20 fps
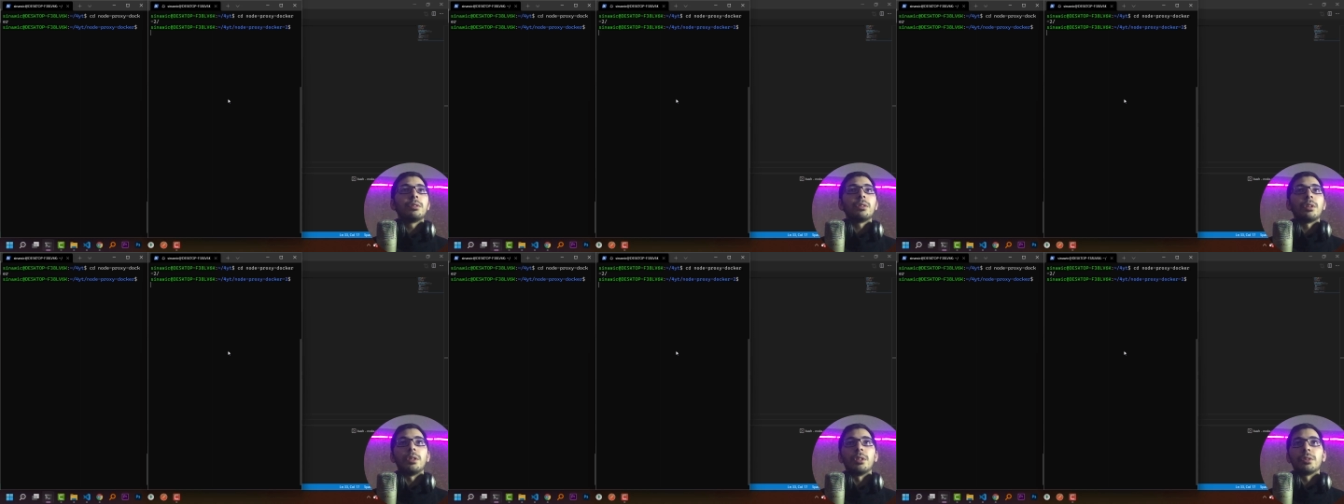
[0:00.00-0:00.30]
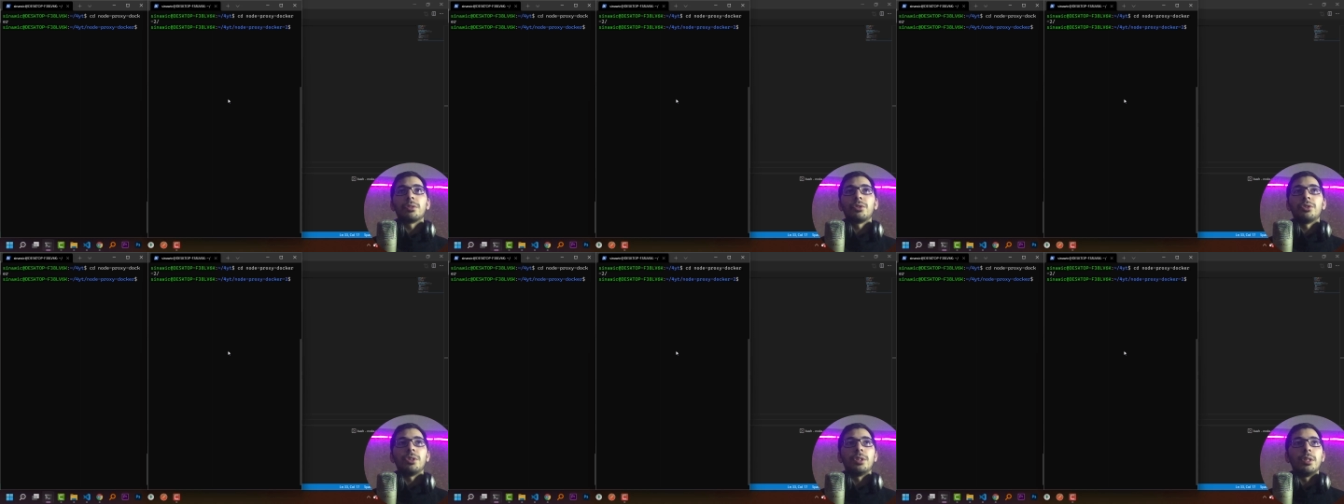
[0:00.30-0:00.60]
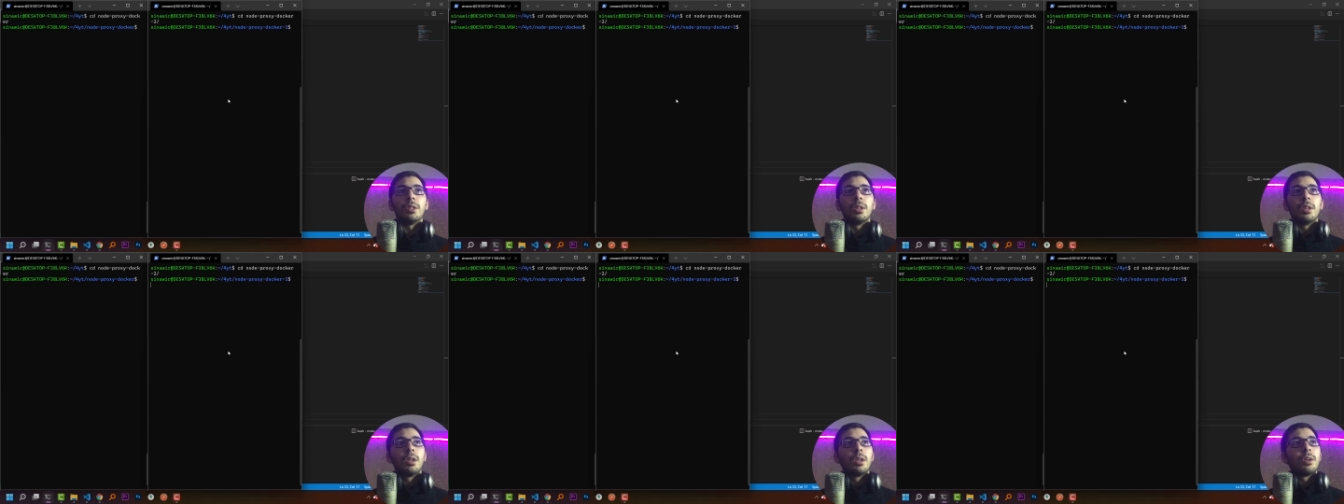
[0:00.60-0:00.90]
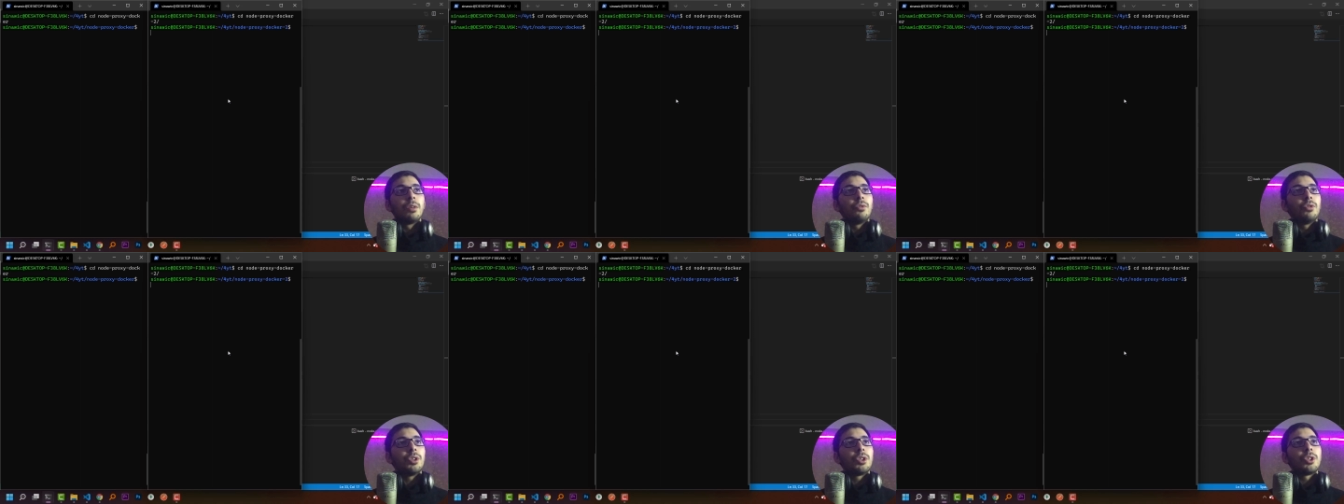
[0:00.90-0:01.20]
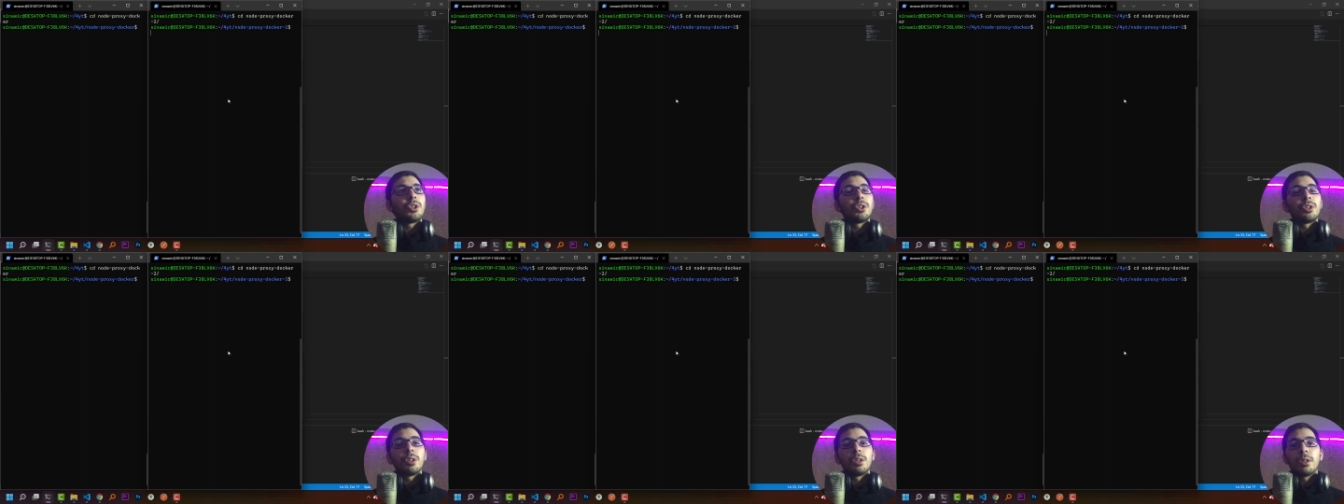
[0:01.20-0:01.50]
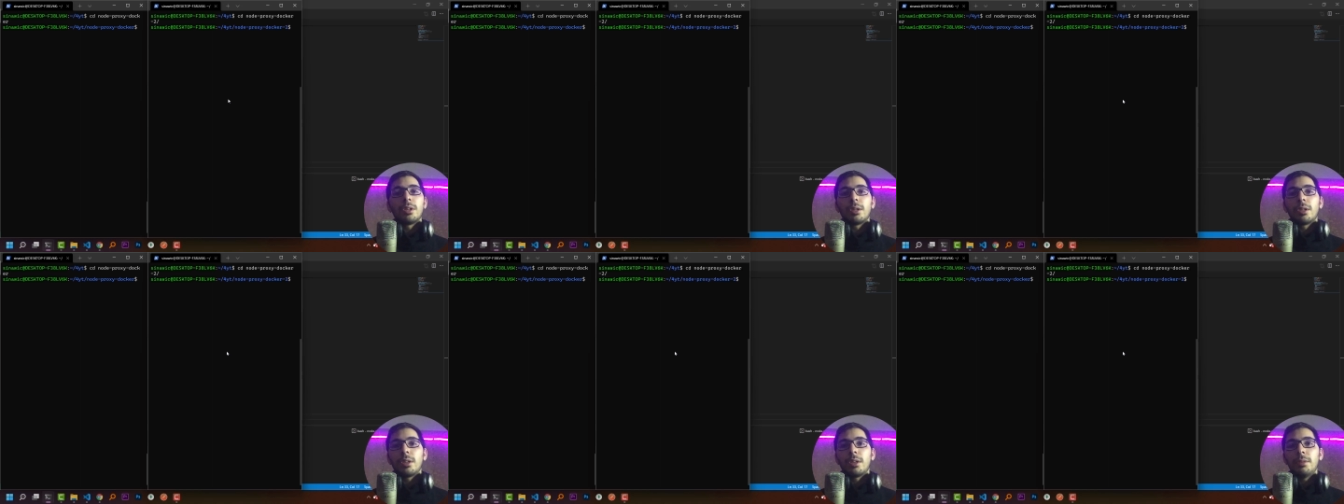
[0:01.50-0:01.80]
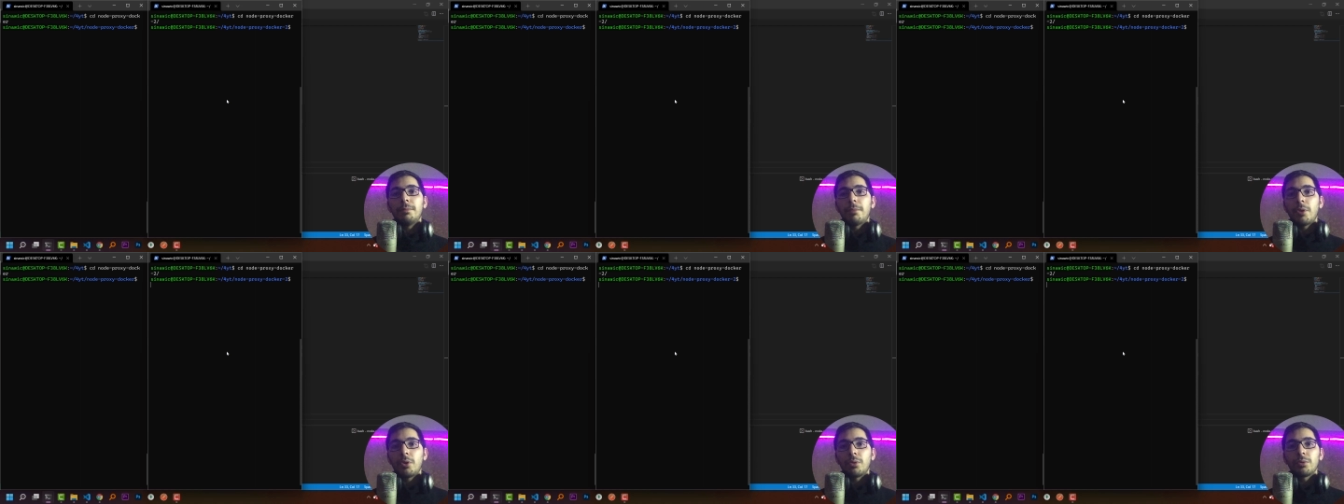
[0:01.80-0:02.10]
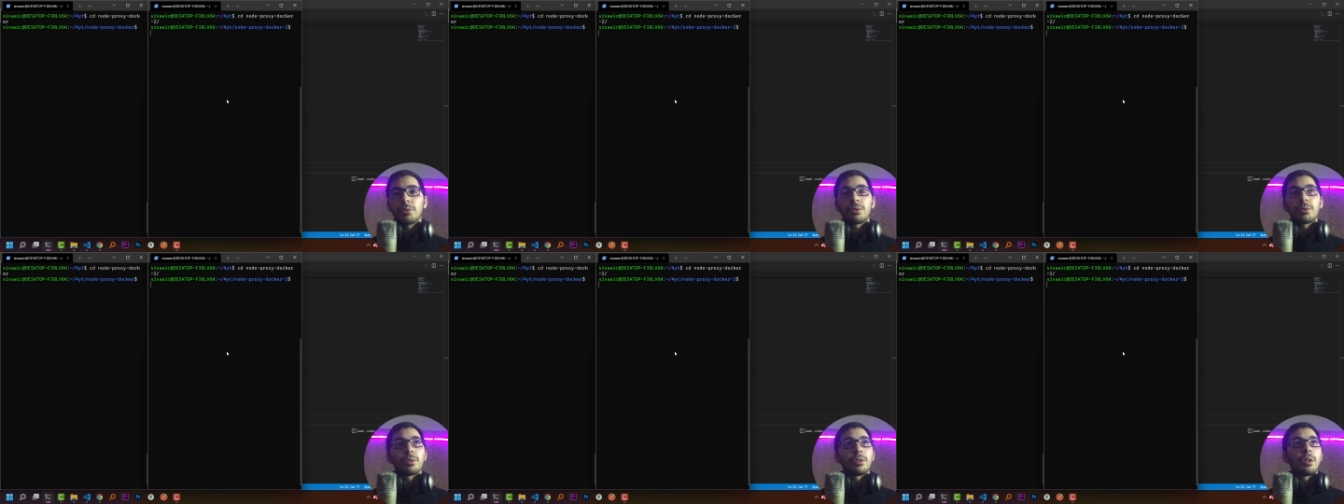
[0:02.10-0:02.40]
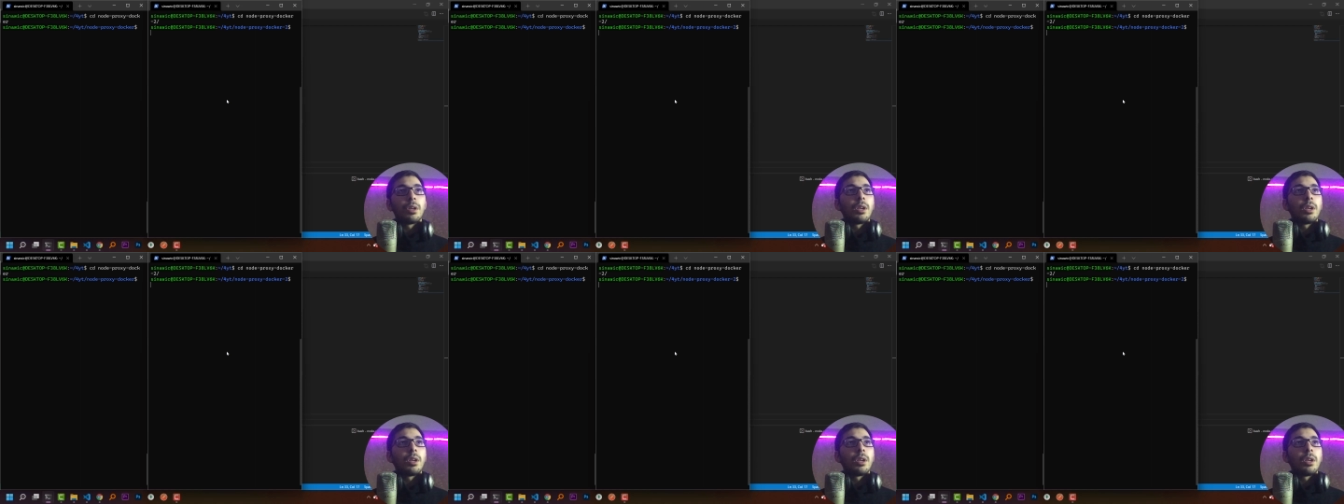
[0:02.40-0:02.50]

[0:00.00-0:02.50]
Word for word: directory, which in both